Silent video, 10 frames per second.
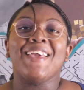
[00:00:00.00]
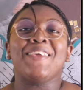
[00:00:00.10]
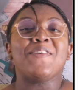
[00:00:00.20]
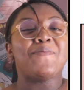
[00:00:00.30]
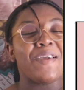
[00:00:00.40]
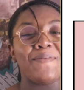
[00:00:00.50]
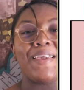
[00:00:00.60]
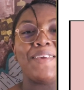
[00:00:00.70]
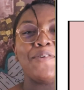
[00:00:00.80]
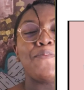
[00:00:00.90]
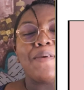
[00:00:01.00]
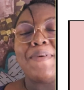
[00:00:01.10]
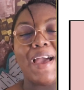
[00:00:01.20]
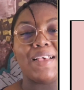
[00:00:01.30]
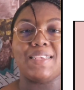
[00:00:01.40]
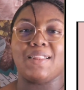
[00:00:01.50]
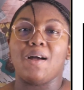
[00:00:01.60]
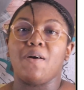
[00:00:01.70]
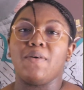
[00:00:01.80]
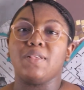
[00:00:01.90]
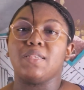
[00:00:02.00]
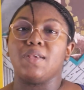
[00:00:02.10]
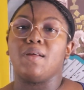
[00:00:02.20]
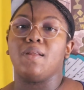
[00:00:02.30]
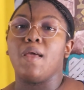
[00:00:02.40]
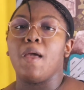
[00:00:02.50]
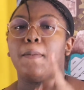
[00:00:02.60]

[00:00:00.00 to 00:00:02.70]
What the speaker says: you may be asking that question,